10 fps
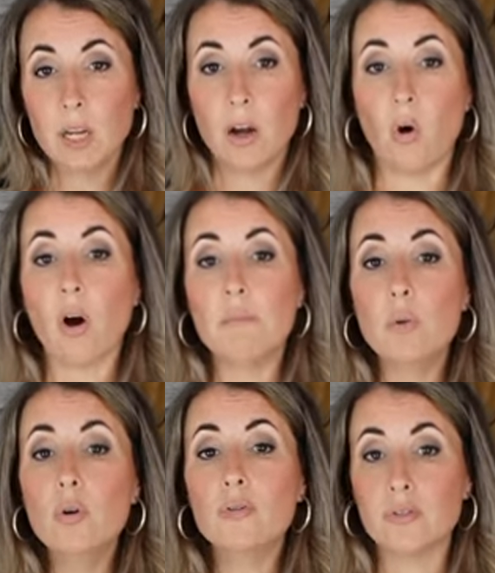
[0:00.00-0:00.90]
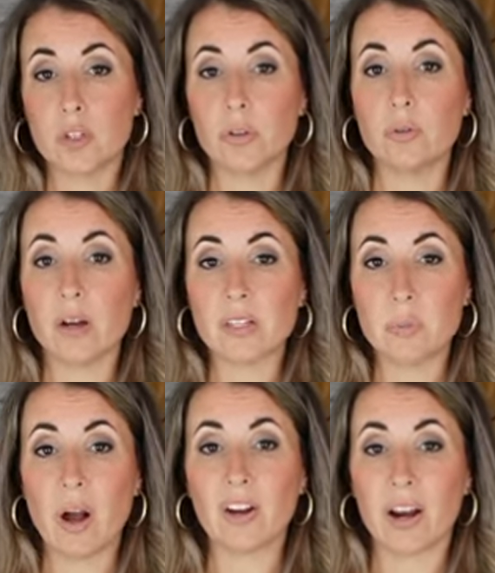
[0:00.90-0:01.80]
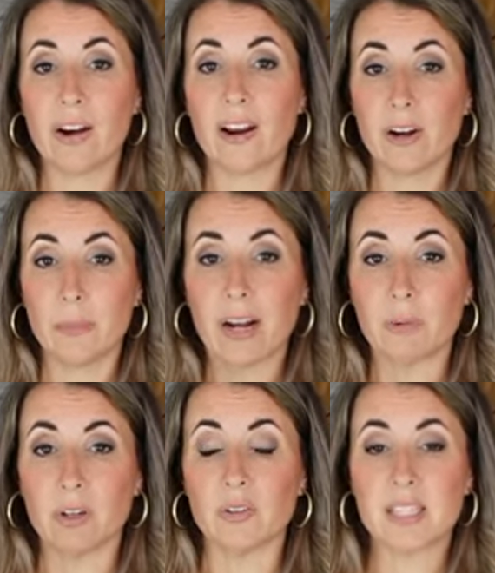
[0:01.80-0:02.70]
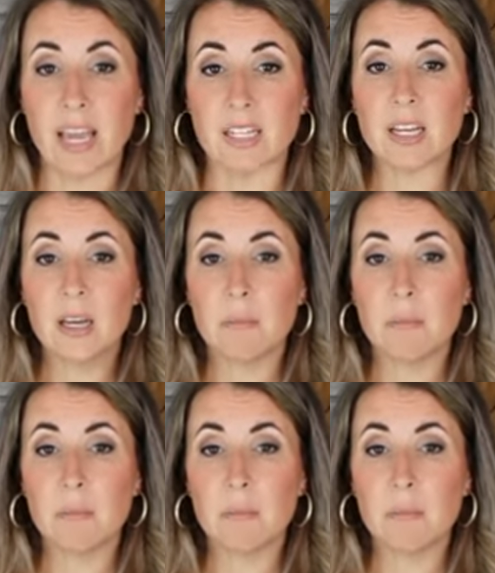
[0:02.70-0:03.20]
or move to a smaller area in your body when you sit.